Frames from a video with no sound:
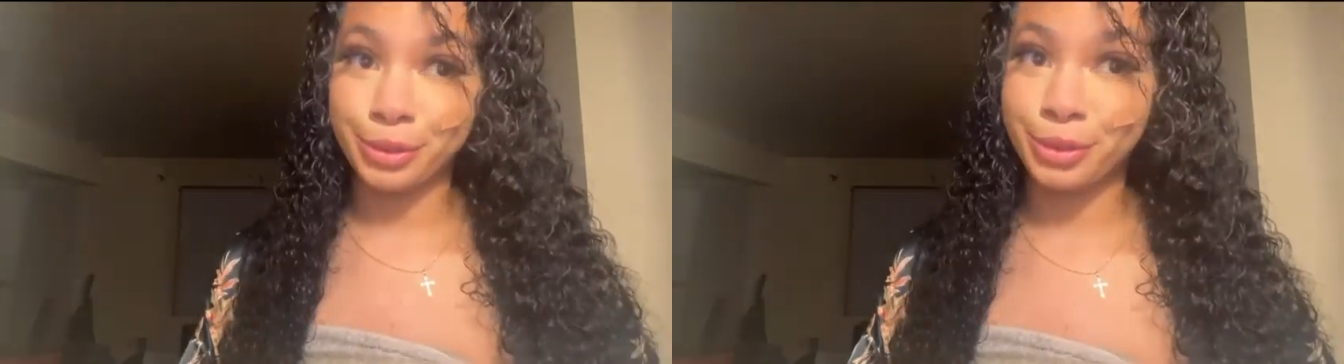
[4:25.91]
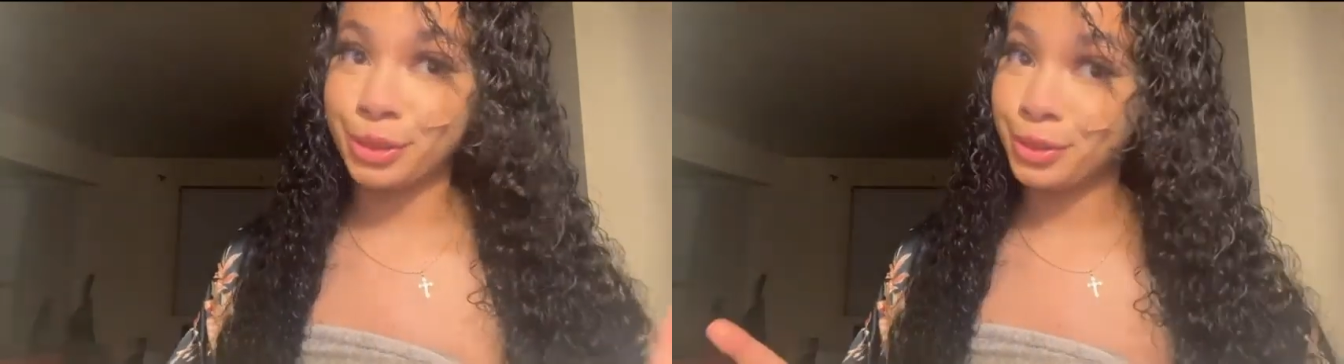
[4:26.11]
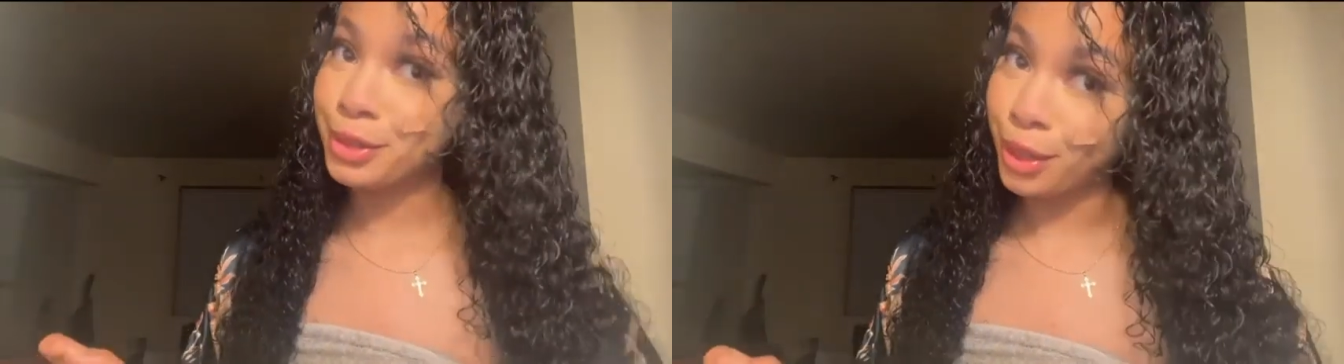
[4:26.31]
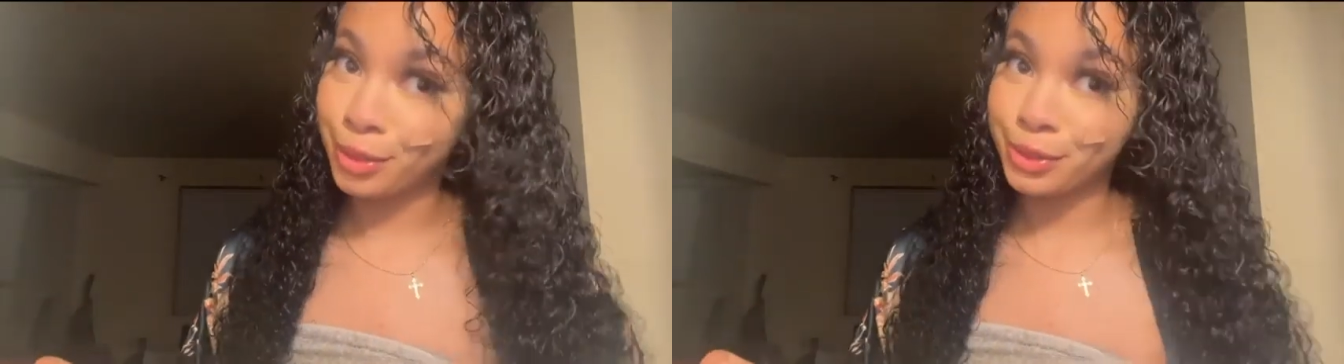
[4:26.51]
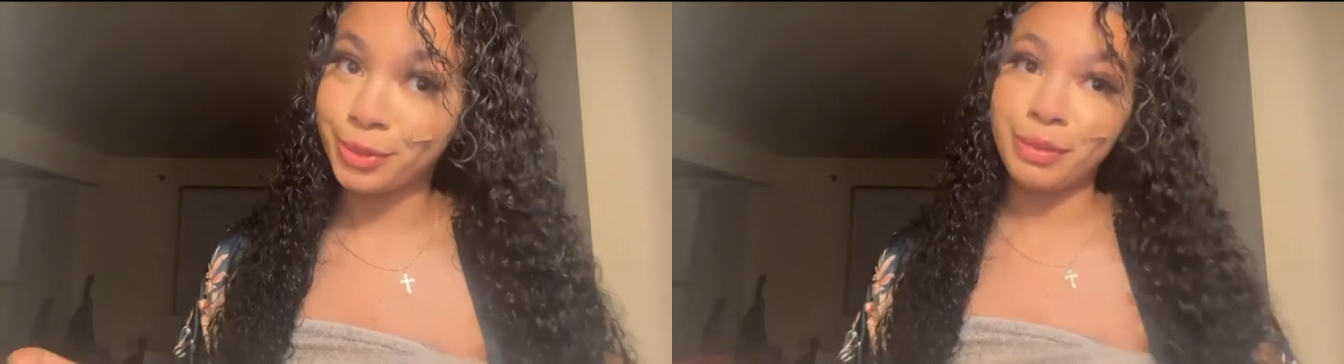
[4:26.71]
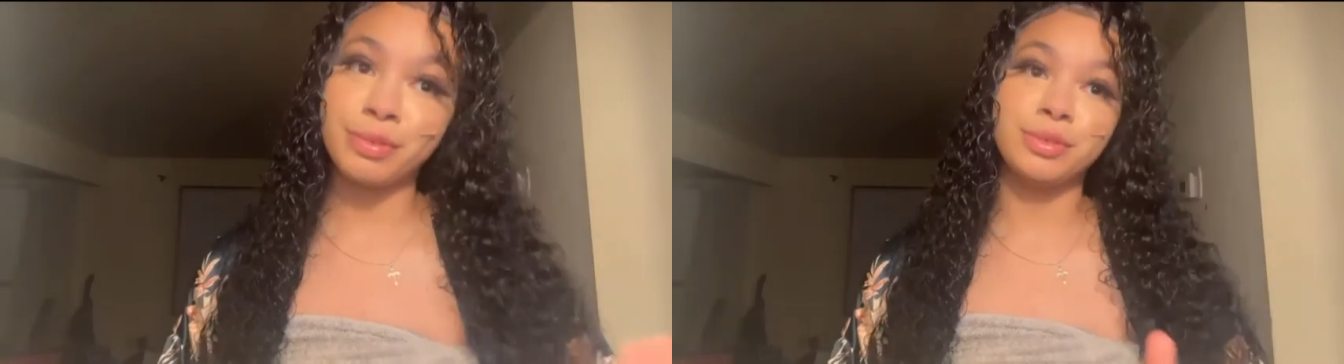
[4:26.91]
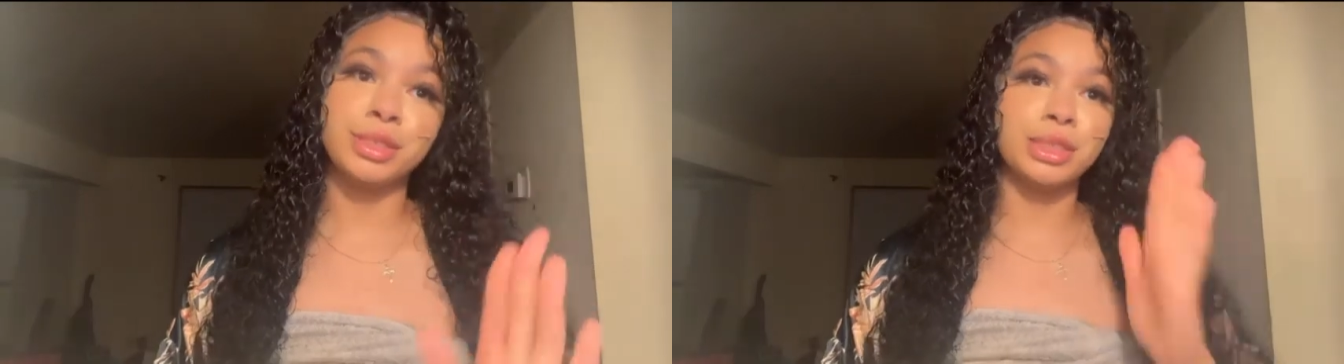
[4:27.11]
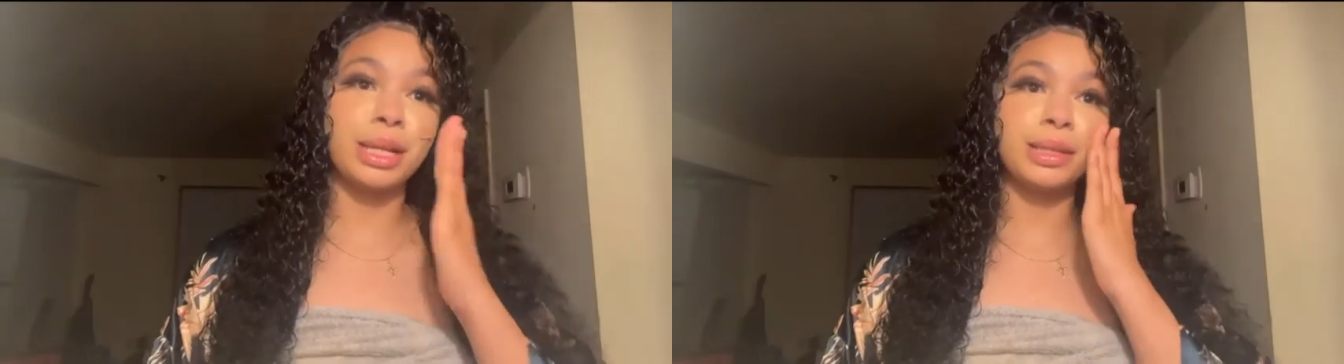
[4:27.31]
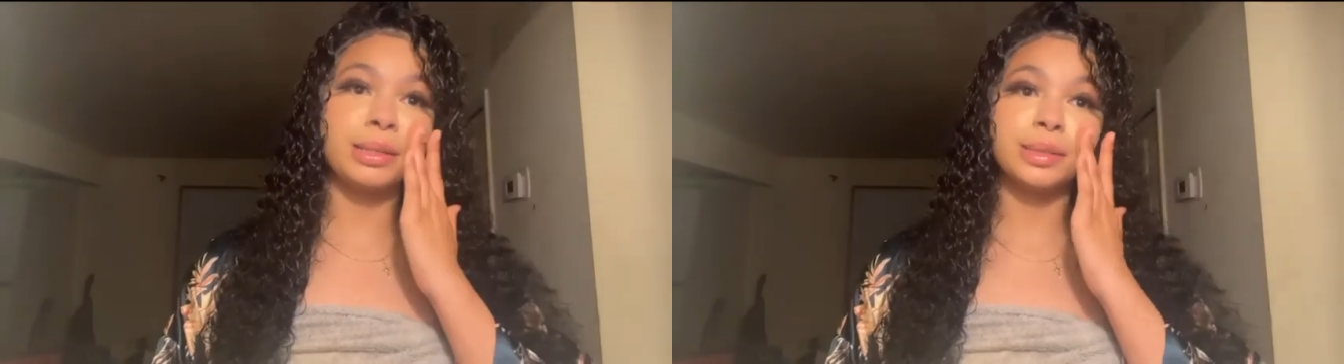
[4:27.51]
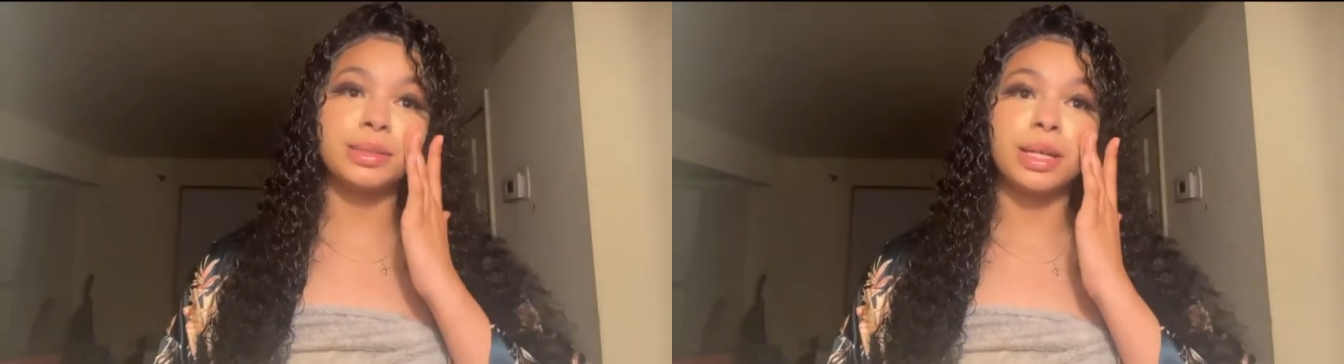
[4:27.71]
your little toes, whatever, you could shave your
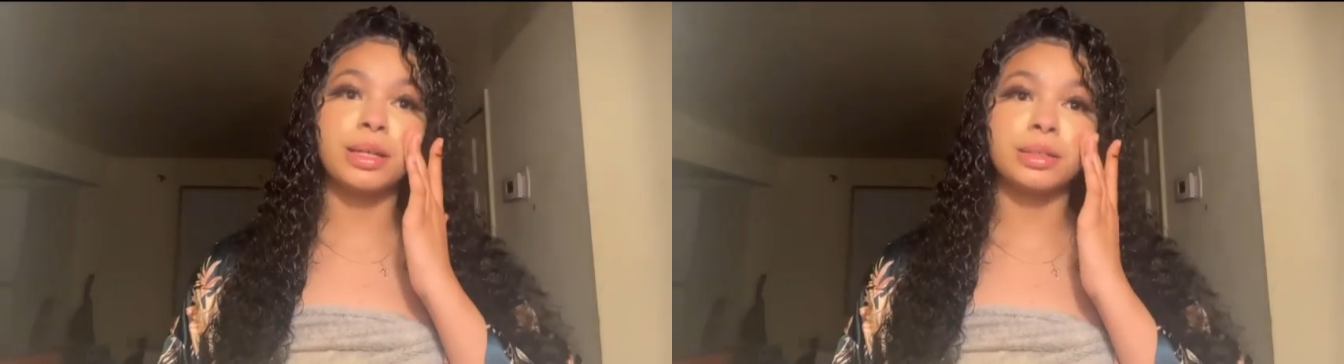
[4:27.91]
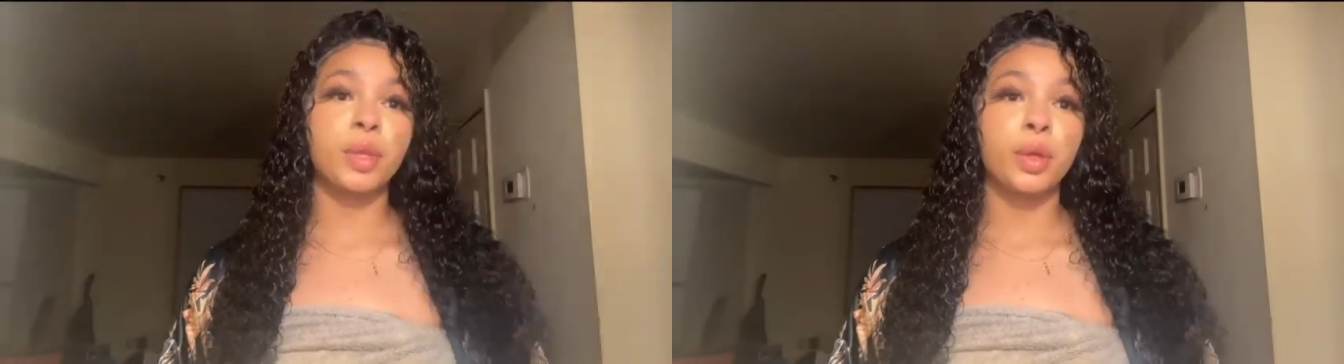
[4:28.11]
little toes.